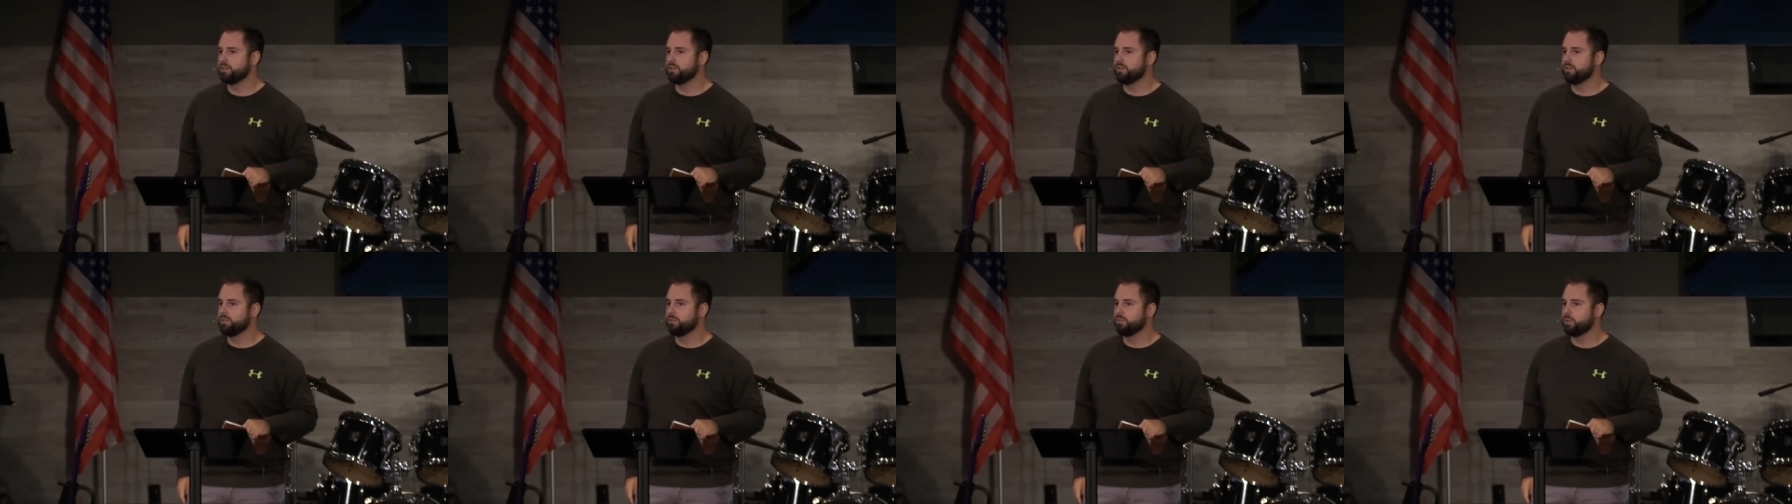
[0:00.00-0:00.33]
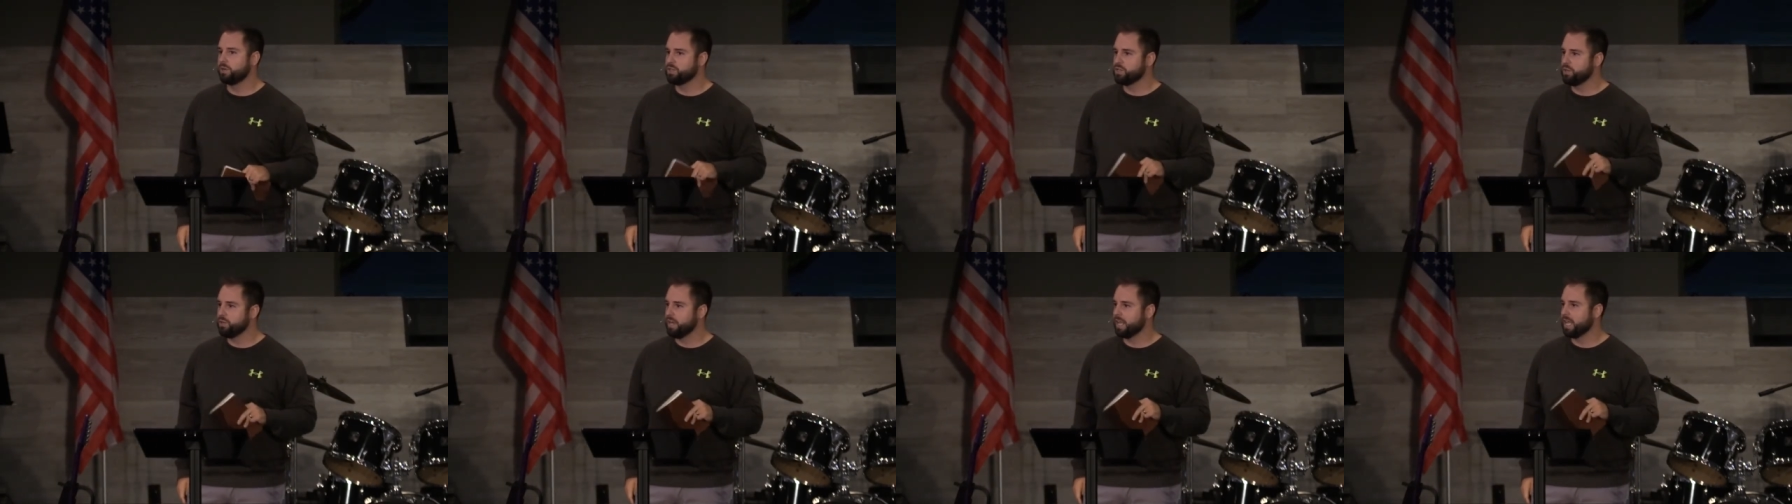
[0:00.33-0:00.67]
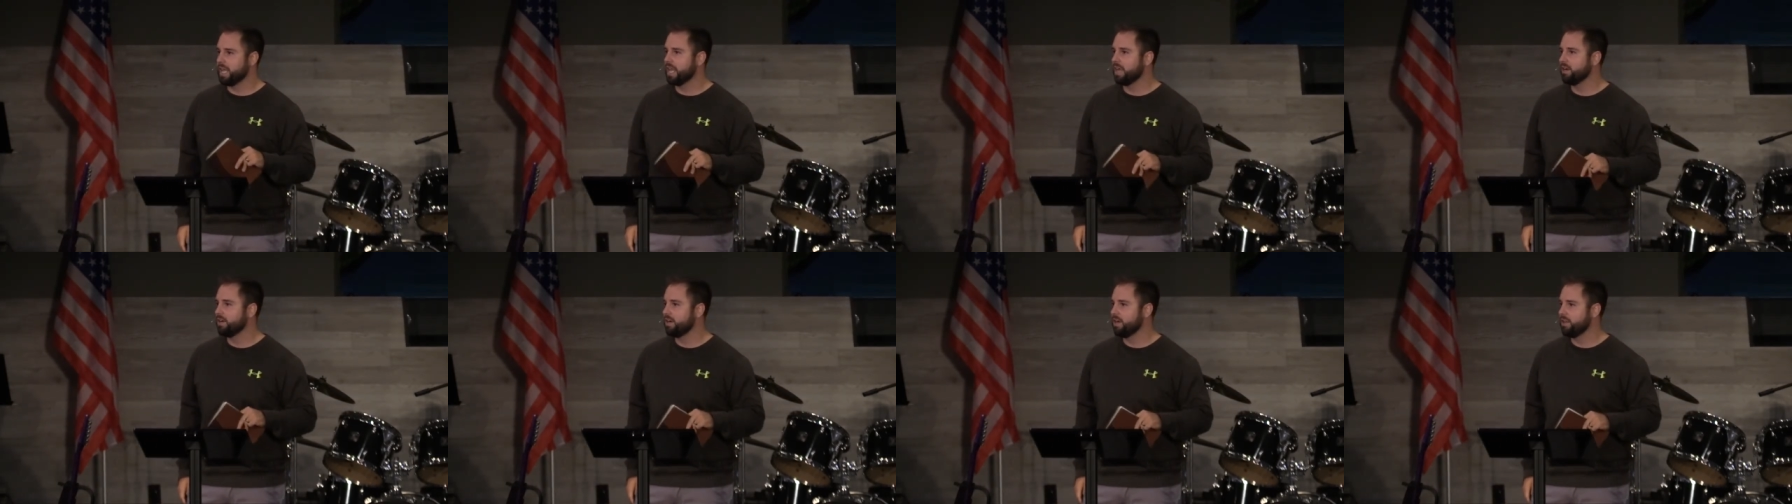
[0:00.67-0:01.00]
to, wants you to
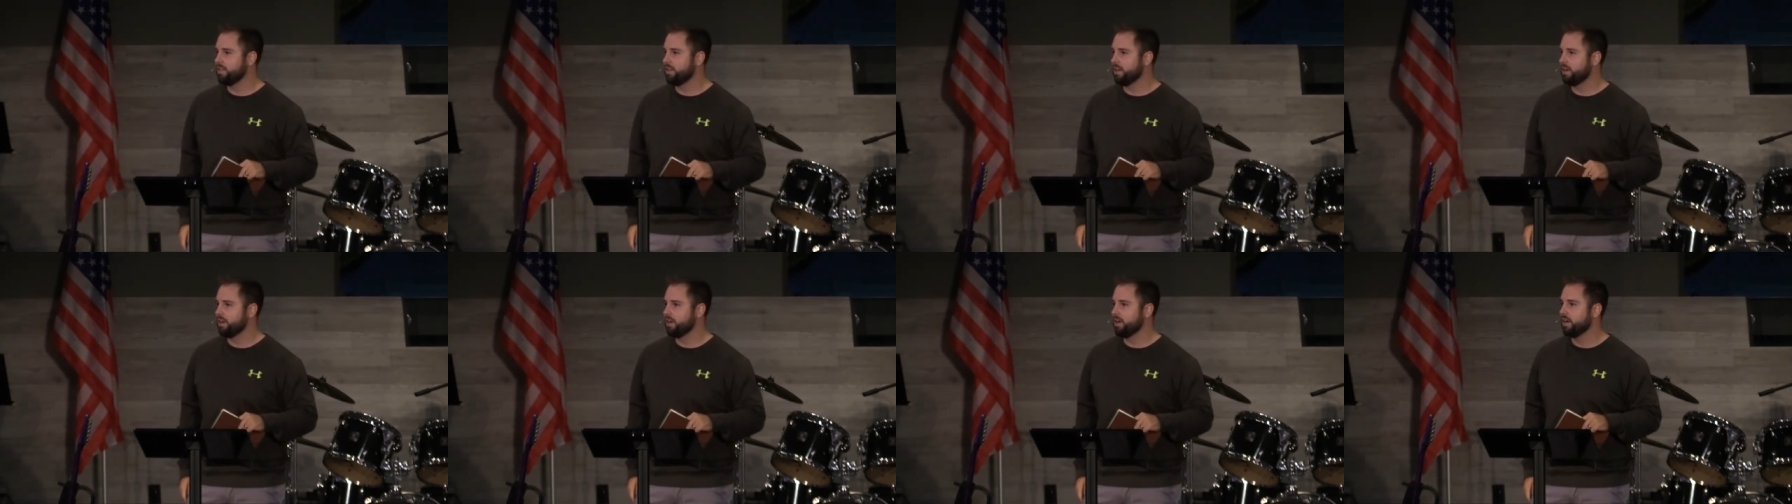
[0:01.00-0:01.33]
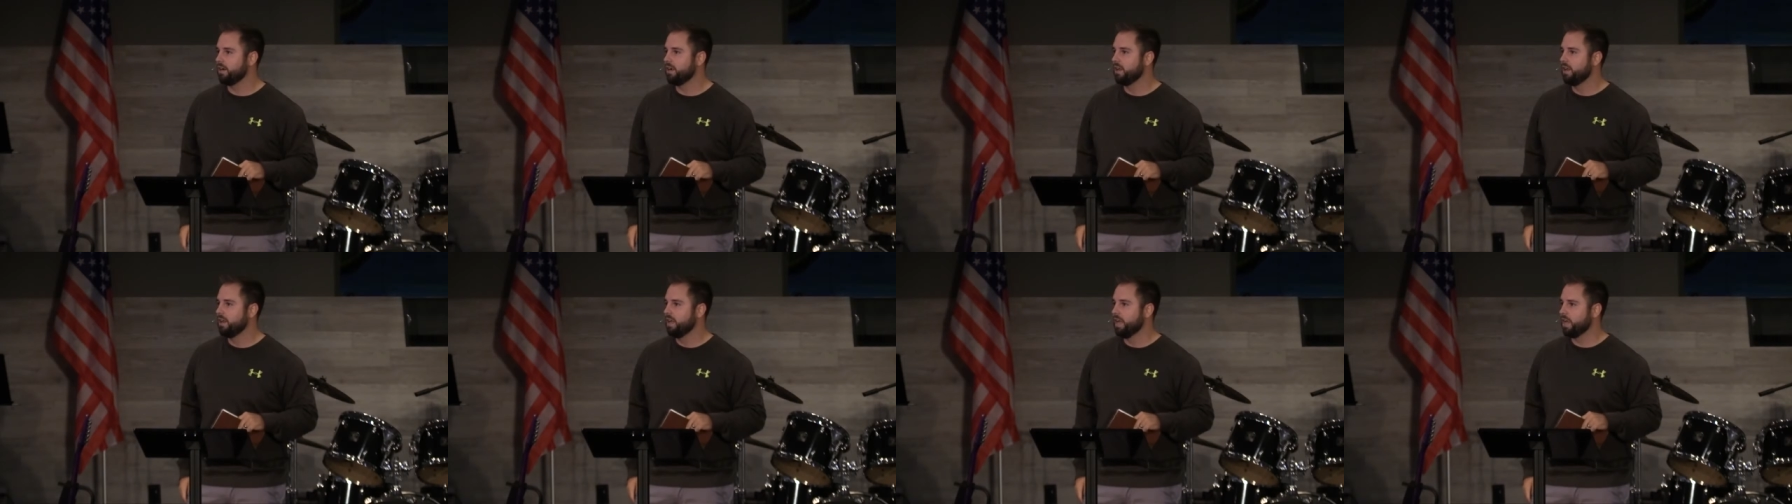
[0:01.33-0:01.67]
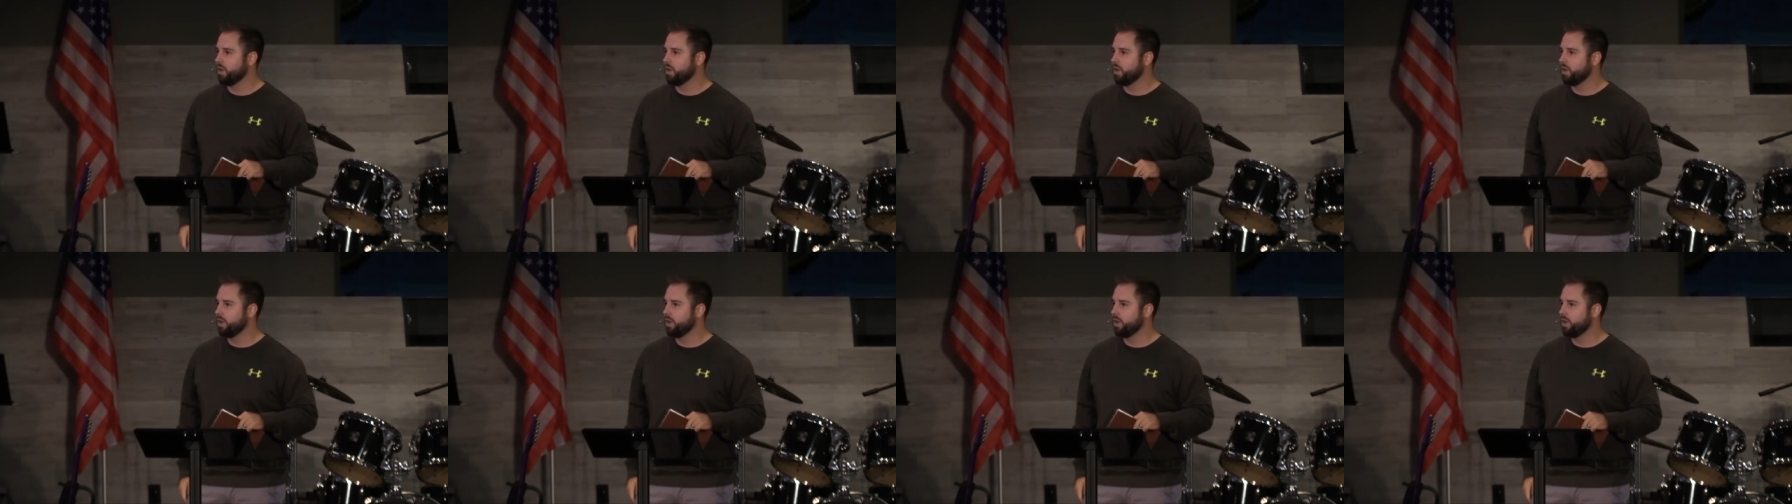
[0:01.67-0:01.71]
carry their